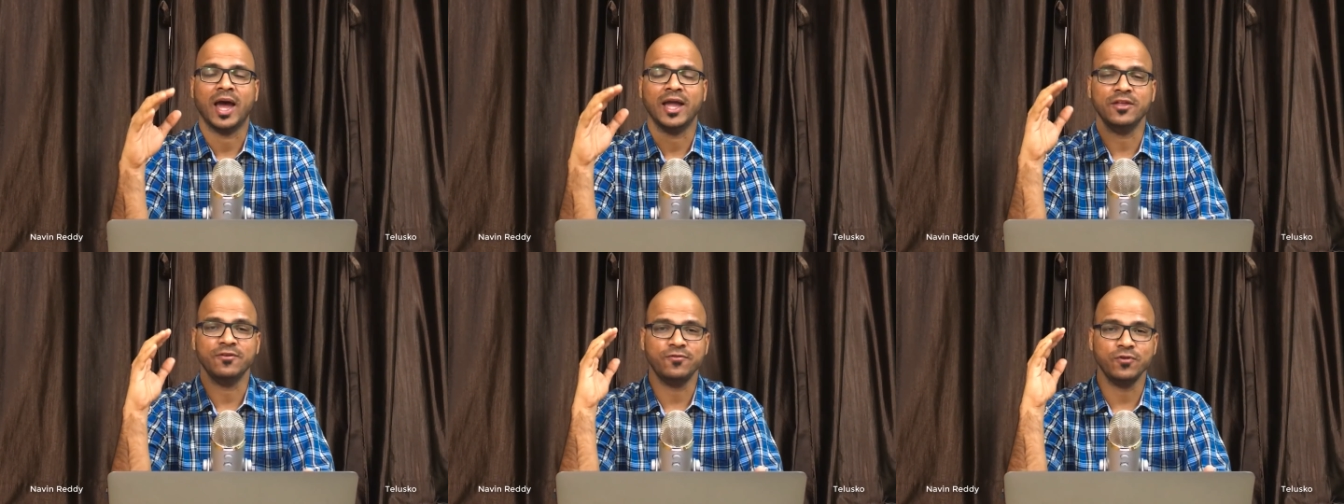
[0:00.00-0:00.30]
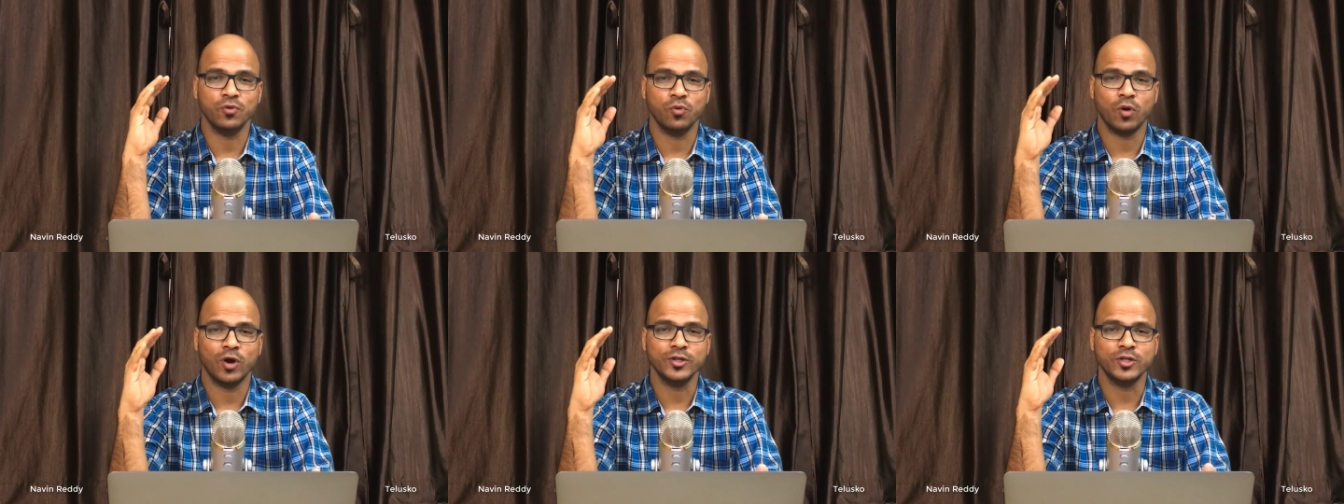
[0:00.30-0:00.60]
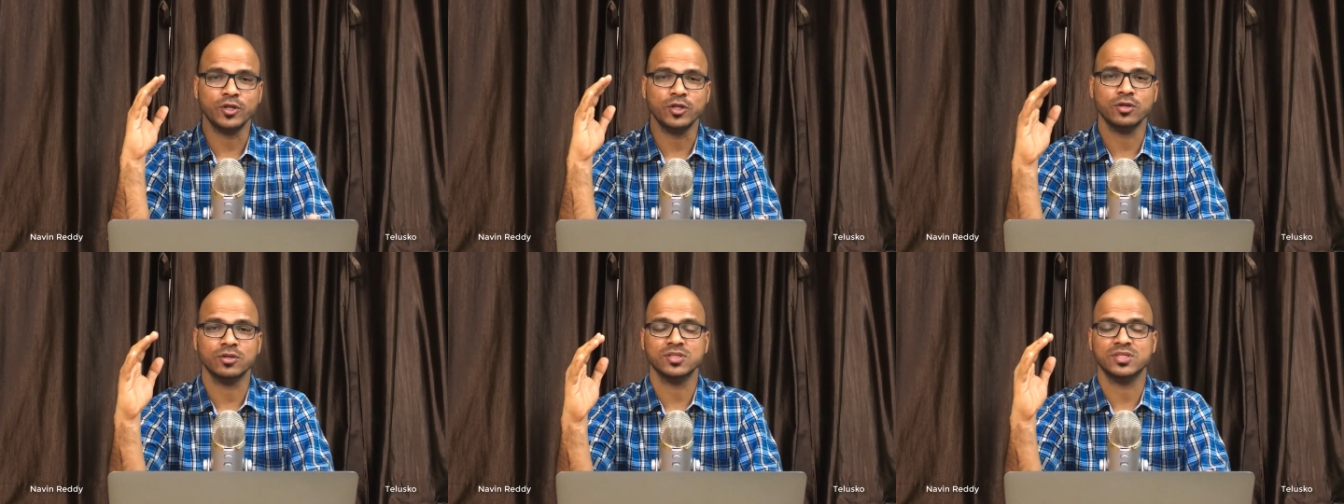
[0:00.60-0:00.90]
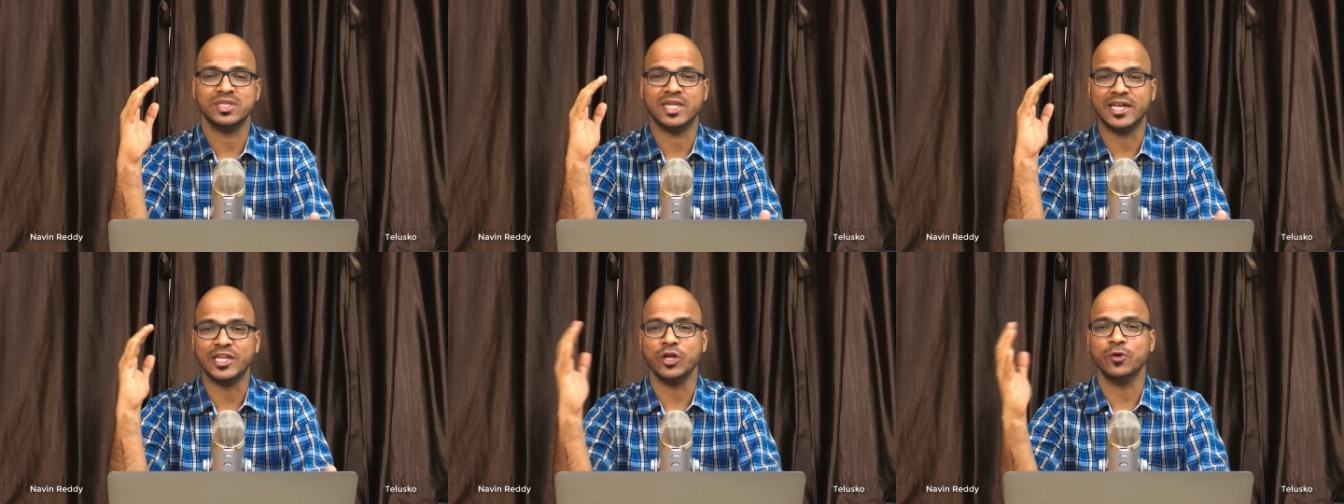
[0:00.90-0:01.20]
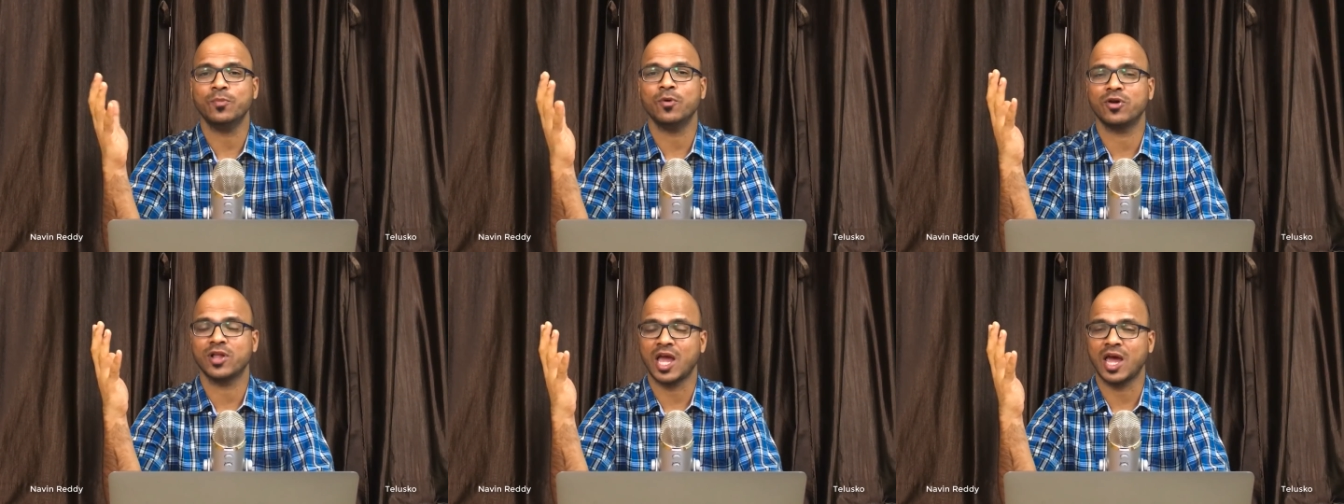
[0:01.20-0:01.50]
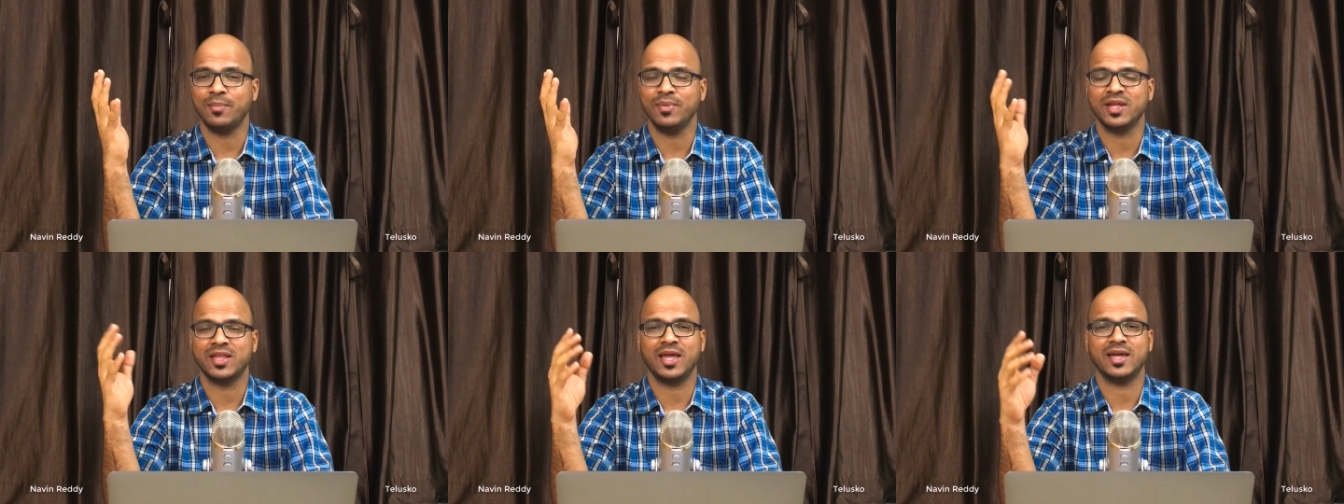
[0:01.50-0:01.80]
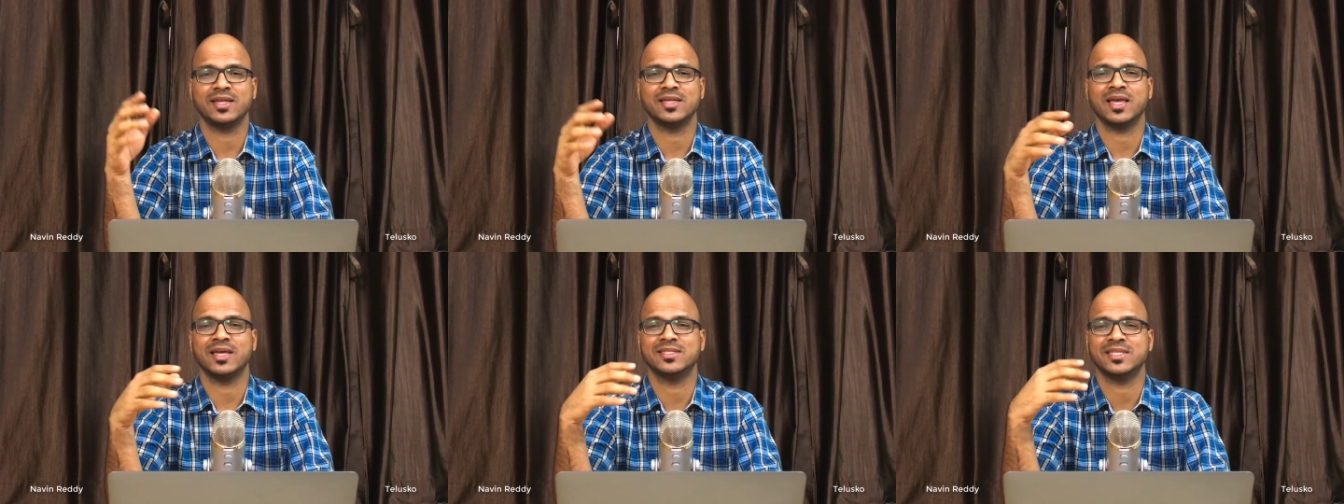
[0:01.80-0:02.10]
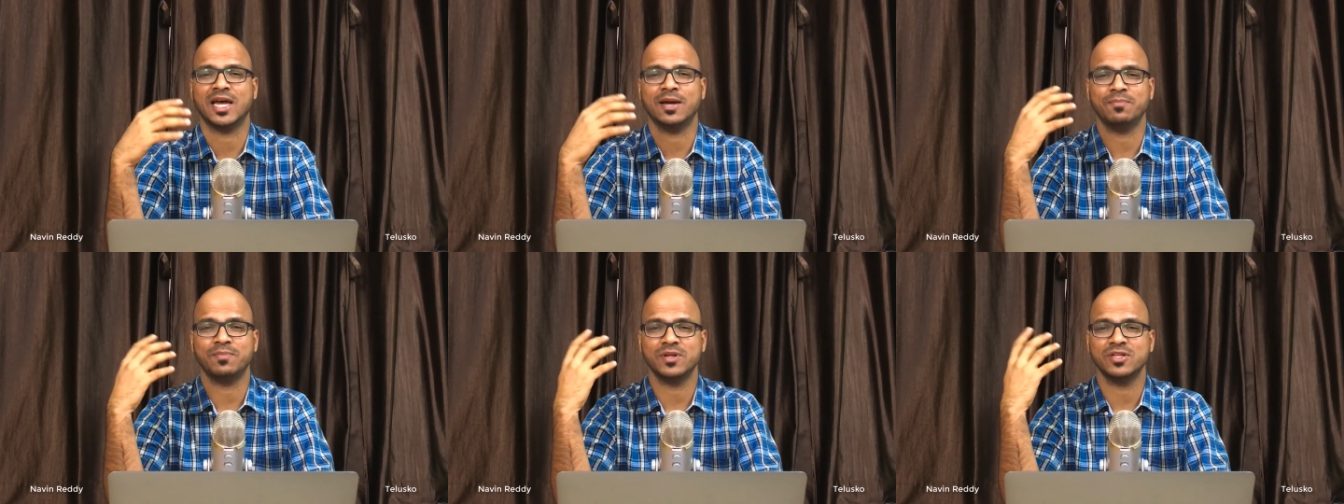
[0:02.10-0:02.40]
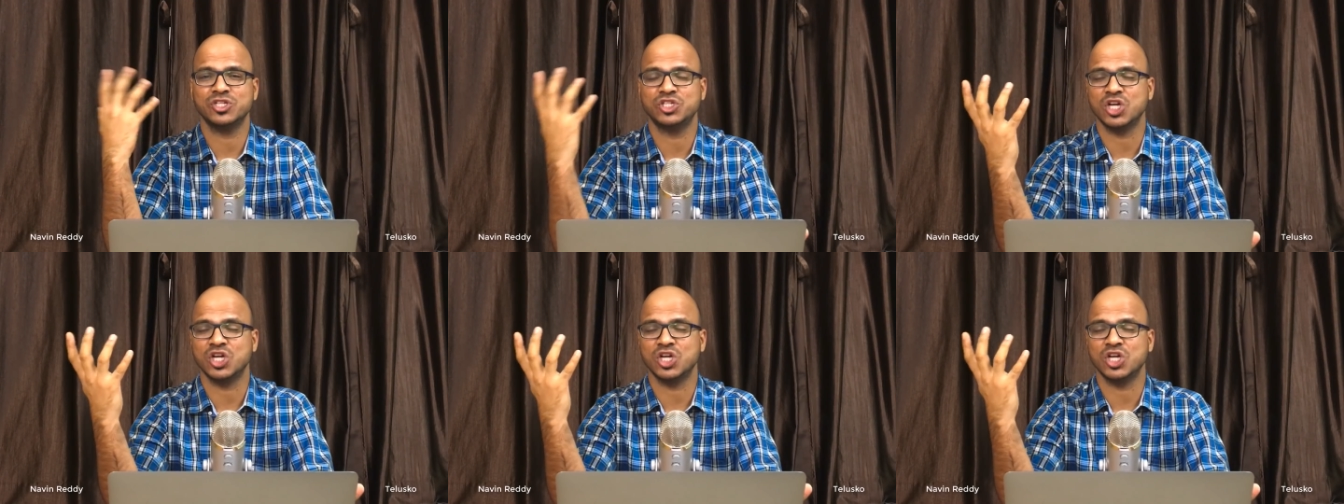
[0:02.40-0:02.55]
and if you want to use native programming, like example,